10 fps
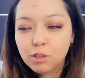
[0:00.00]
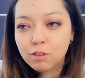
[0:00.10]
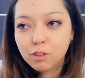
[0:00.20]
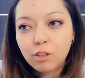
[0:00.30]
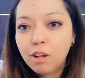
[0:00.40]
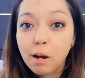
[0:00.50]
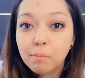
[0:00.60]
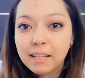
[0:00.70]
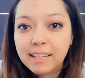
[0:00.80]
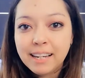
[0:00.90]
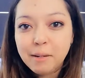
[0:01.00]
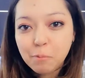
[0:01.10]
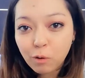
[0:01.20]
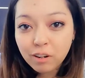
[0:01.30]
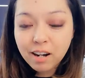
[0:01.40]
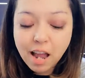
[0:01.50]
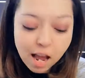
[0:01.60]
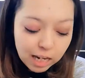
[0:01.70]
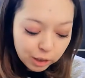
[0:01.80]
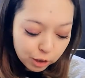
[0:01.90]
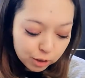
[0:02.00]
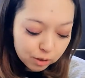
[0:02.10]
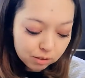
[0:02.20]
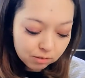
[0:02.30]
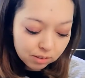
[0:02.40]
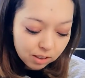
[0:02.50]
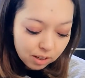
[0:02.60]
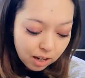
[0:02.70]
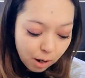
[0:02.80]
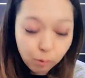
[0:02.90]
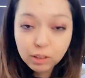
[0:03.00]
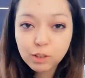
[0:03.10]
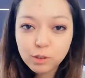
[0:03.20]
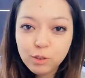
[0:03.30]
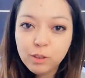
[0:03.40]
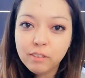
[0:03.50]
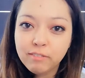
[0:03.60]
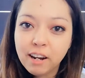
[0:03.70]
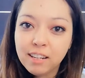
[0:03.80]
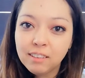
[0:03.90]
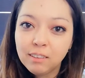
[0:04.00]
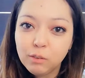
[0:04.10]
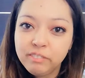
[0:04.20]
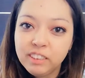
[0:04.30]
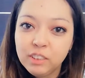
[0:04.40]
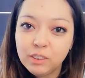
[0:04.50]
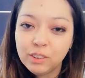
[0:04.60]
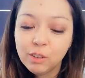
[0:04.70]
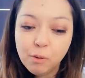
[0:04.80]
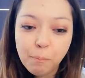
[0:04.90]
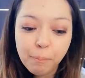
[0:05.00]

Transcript: not update anymore. I wanted to do a final video